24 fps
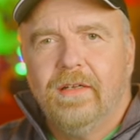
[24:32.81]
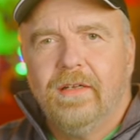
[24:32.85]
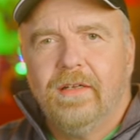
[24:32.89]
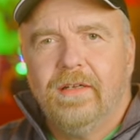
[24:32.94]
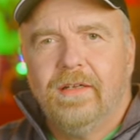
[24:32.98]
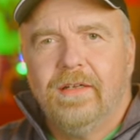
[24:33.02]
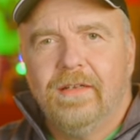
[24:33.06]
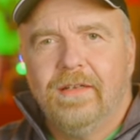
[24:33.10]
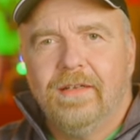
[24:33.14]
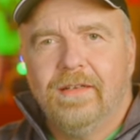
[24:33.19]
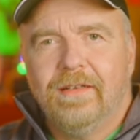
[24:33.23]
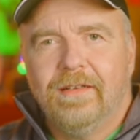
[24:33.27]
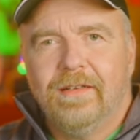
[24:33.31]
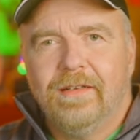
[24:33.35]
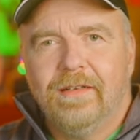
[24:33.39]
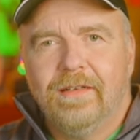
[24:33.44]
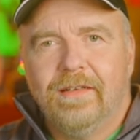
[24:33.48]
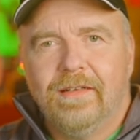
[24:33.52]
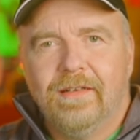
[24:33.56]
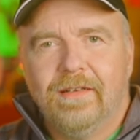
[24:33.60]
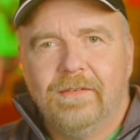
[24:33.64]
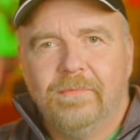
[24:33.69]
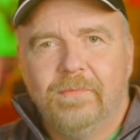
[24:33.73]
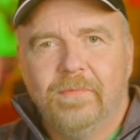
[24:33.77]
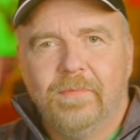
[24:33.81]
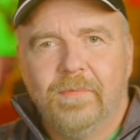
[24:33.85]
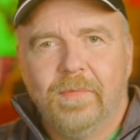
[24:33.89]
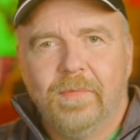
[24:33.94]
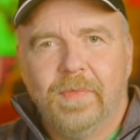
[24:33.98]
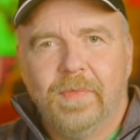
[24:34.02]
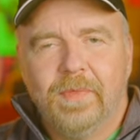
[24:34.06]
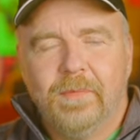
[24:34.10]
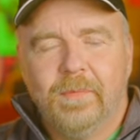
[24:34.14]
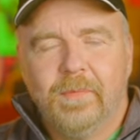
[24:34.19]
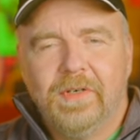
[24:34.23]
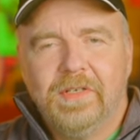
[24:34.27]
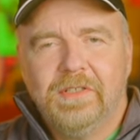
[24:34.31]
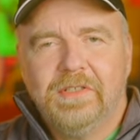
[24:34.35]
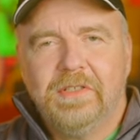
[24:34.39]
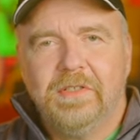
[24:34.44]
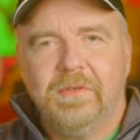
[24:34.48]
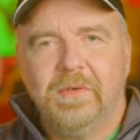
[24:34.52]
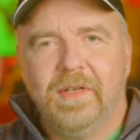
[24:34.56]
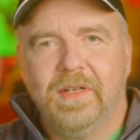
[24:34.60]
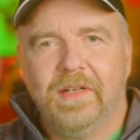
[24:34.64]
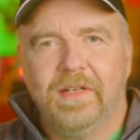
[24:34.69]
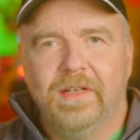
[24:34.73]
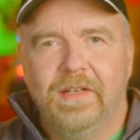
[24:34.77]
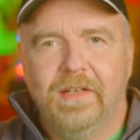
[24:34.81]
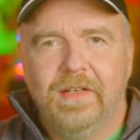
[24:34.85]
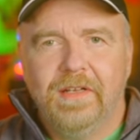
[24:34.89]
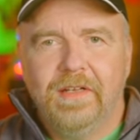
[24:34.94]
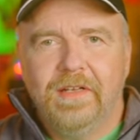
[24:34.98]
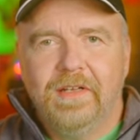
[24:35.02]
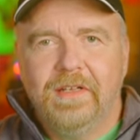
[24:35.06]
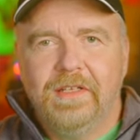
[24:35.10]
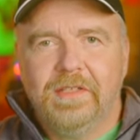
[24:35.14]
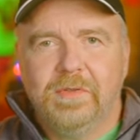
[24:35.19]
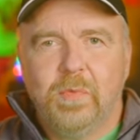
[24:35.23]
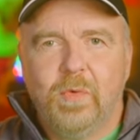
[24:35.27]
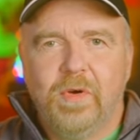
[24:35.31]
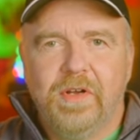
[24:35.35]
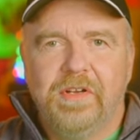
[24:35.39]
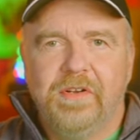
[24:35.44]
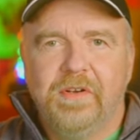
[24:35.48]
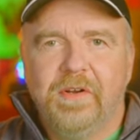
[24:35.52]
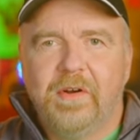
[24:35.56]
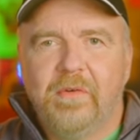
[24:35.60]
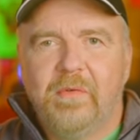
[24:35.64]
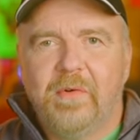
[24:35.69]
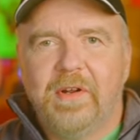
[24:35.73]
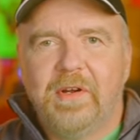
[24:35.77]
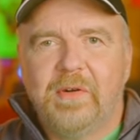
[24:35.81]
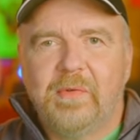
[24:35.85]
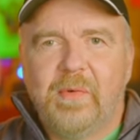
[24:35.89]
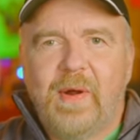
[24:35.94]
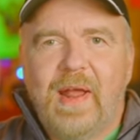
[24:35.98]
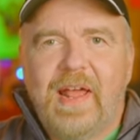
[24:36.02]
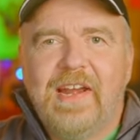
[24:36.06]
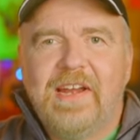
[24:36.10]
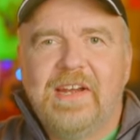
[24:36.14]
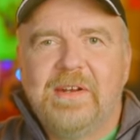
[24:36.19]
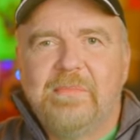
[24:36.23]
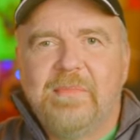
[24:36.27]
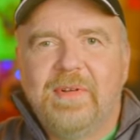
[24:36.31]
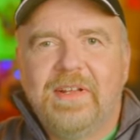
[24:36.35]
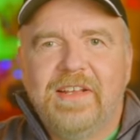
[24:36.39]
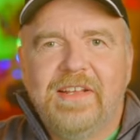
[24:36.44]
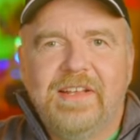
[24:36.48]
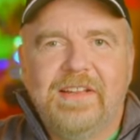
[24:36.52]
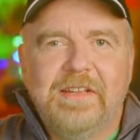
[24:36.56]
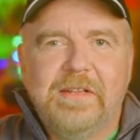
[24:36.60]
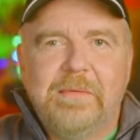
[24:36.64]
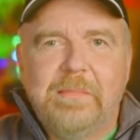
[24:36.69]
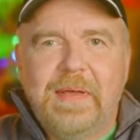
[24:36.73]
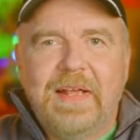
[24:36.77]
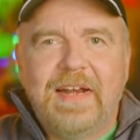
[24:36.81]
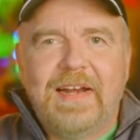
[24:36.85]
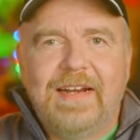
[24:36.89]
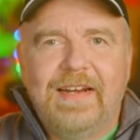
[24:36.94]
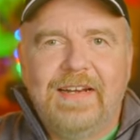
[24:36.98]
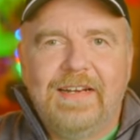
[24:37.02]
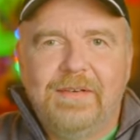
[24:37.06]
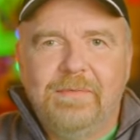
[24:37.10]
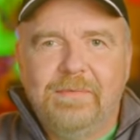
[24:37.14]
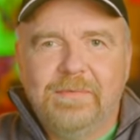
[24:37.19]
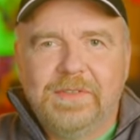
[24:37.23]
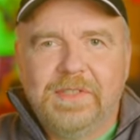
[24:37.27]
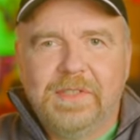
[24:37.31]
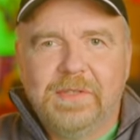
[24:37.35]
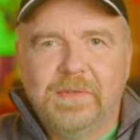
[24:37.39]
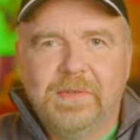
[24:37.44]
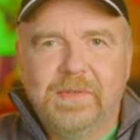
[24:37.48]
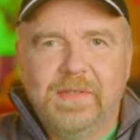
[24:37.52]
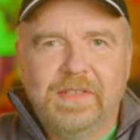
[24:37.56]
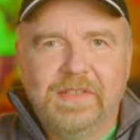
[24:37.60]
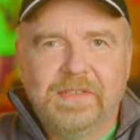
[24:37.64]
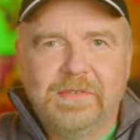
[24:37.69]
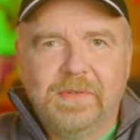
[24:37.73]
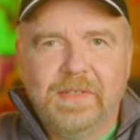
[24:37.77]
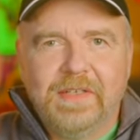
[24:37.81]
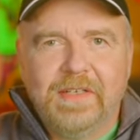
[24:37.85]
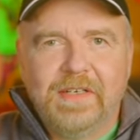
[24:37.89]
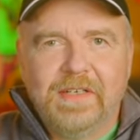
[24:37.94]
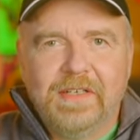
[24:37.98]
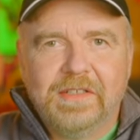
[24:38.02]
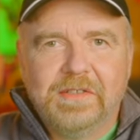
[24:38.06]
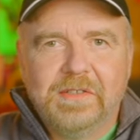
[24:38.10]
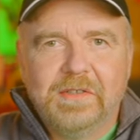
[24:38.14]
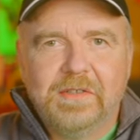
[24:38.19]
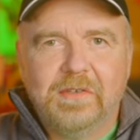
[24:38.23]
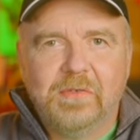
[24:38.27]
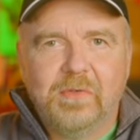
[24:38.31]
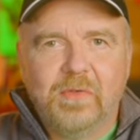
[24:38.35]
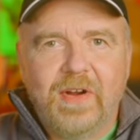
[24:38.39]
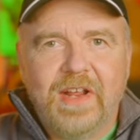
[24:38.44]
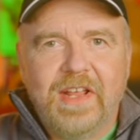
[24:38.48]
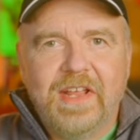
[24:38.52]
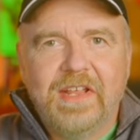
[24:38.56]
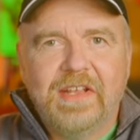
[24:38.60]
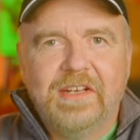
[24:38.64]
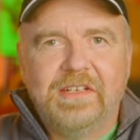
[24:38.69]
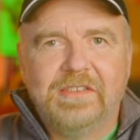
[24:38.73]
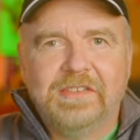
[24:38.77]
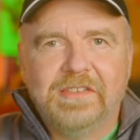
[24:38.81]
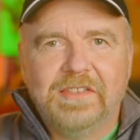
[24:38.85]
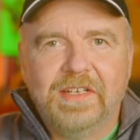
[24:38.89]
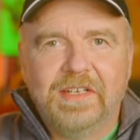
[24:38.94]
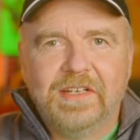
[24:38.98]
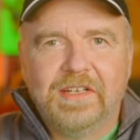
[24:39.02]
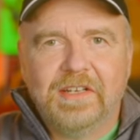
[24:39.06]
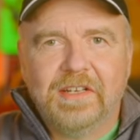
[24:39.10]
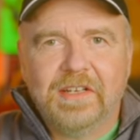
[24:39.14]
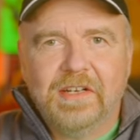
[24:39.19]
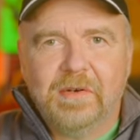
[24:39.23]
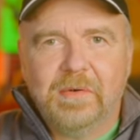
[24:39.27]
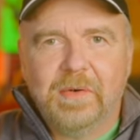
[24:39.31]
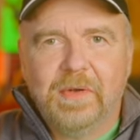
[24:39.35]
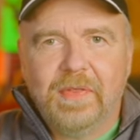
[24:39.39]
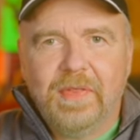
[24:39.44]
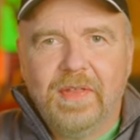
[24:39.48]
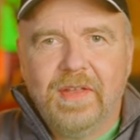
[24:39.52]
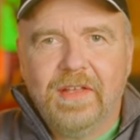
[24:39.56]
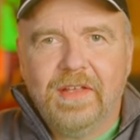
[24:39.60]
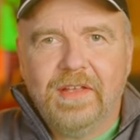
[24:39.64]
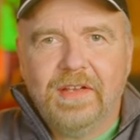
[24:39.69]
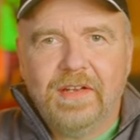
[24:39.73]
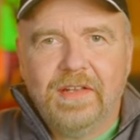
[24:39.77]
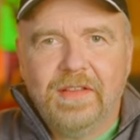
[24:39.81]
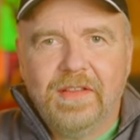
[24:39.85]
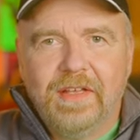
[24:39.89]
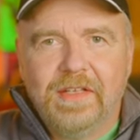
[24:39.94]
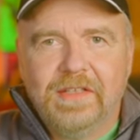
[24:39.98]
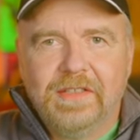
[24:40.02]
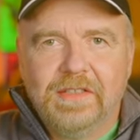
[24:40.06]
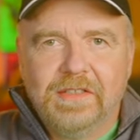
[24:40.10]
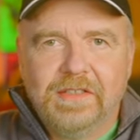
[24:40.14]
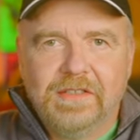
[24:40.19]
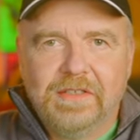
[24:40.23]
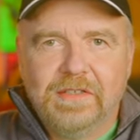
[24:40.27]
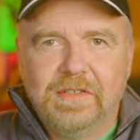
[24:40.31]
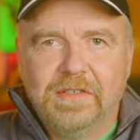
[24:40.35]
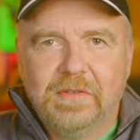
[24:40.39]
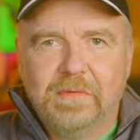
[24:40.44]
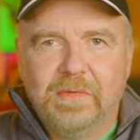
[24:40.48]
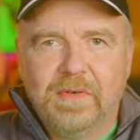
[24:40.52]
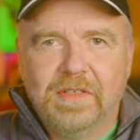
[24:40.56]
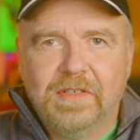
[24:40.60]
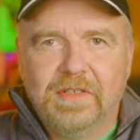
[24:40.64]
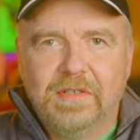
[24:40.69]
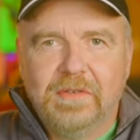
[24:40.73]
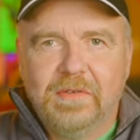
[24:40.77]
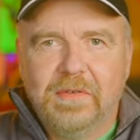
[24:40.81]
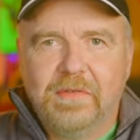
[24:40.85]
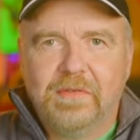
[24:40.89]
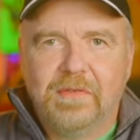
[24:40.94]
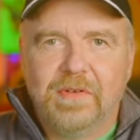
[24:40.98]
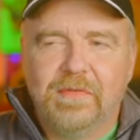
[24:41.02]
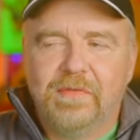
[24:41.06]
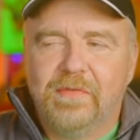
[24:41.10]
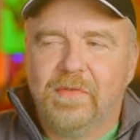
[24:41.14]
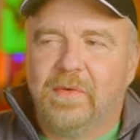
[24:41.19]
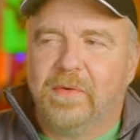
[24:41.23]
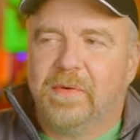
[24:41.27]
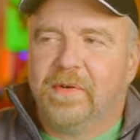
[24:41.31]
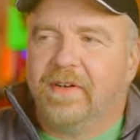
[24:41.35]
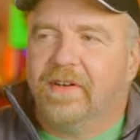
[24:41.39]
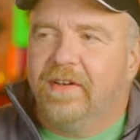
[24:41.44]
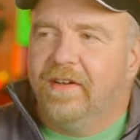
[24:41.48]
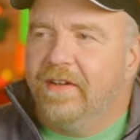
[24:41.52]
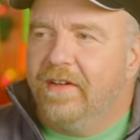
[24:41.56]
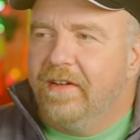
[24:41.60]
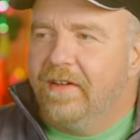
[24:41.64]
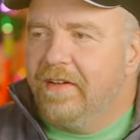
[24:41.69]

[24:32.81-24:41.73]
And uh, what it's doing, it's wandering around randomly in the middle. So it's only got a certain range that it can go within, and that's 0, 1, 2, 3, 4.